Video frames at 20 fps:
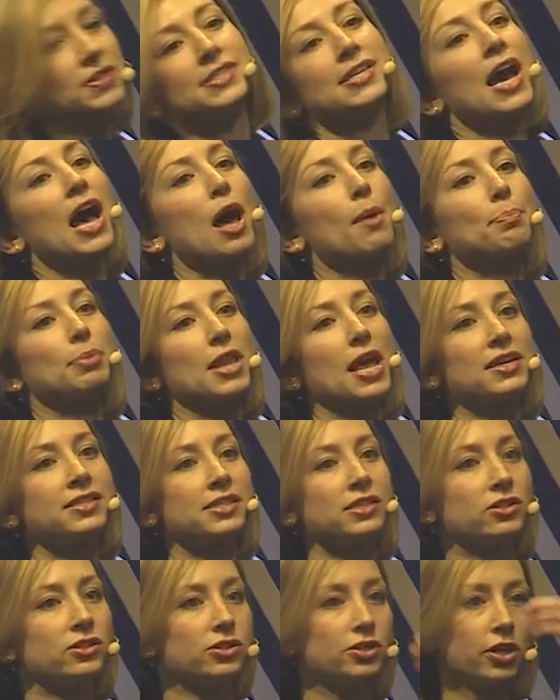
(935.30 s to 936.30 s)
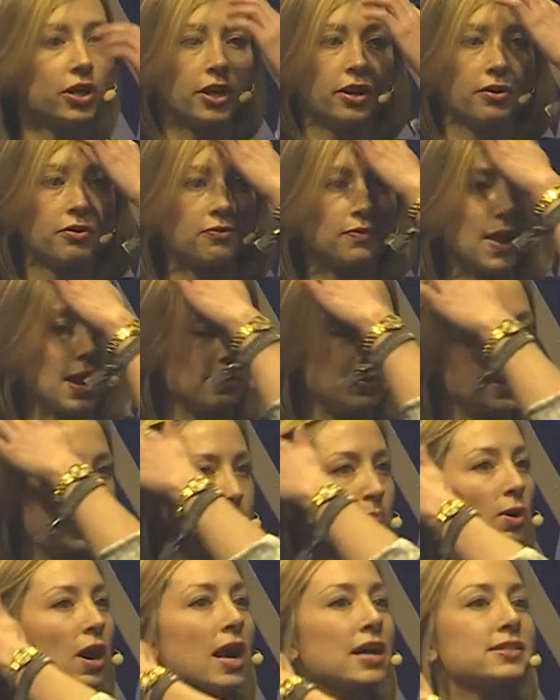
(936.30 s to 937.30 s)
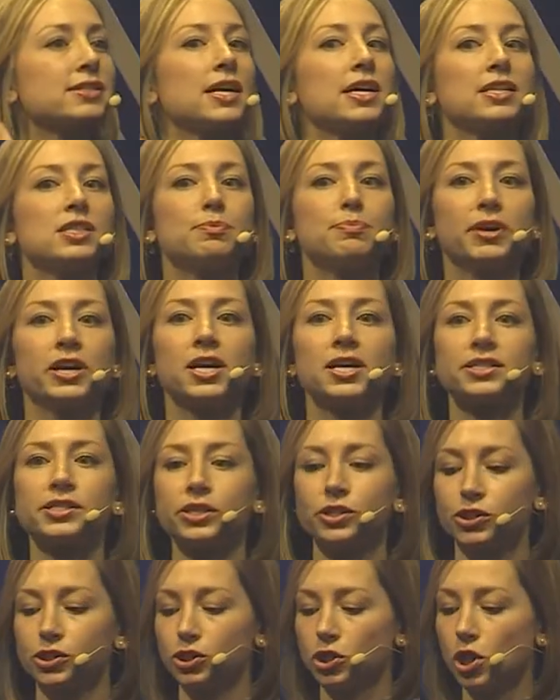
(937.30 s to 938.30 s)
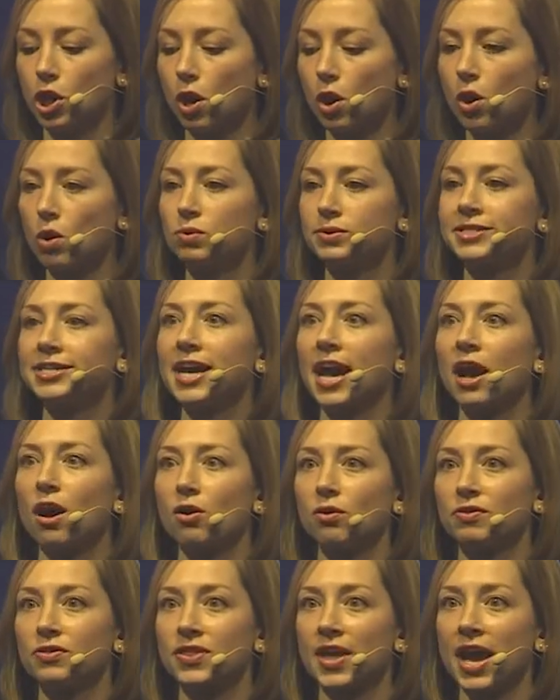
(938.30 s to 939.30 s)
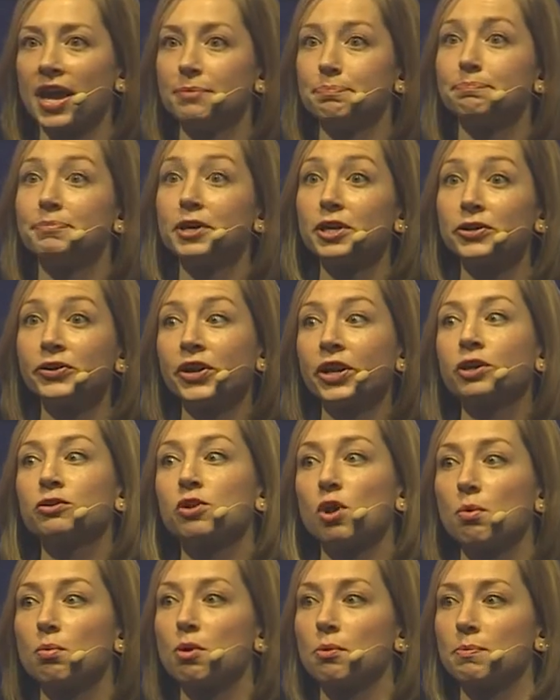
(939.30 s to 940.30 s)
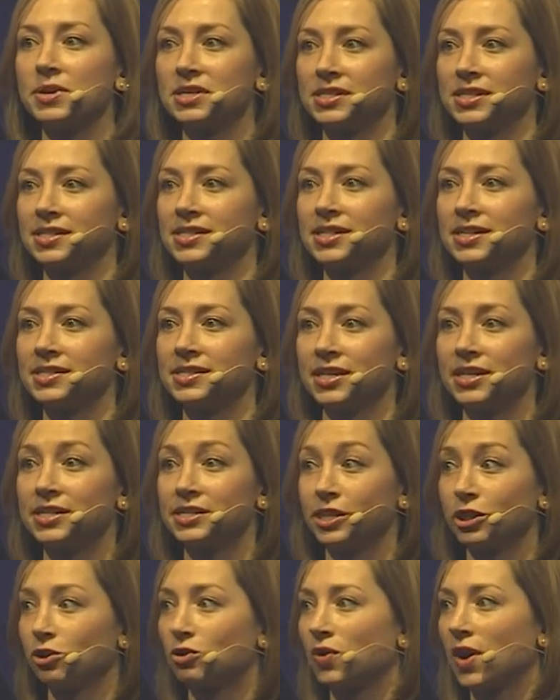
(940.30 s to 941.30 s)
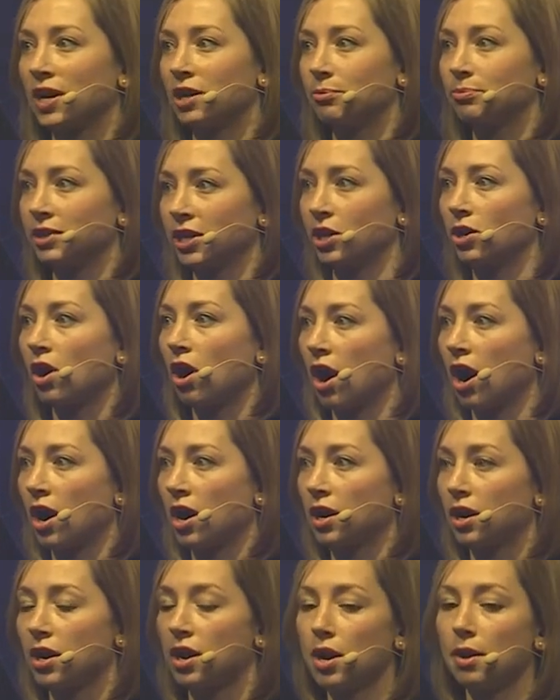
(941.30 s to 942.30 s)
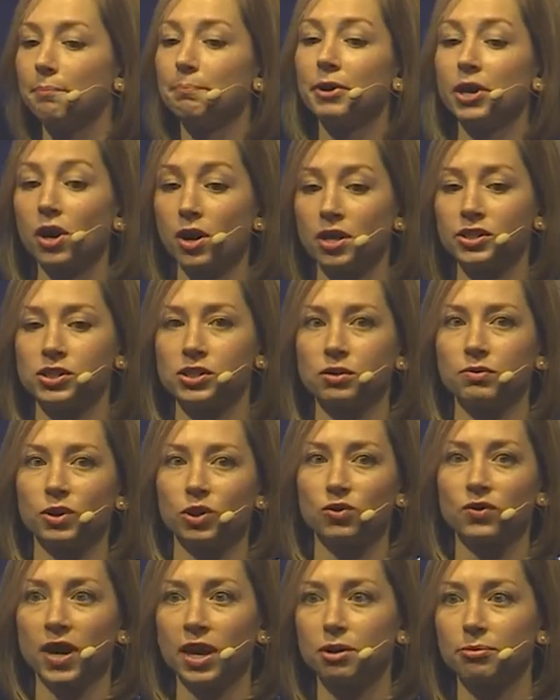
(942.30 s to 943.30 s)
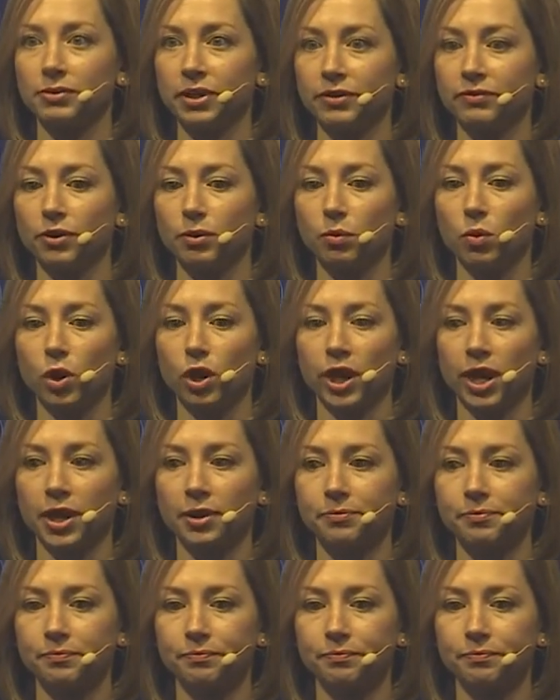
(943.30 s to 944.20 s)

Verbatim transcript: top lessons learned throughout this process, because there's no doubt that building global businesses is incredibly hard, but also incredibly rewarding.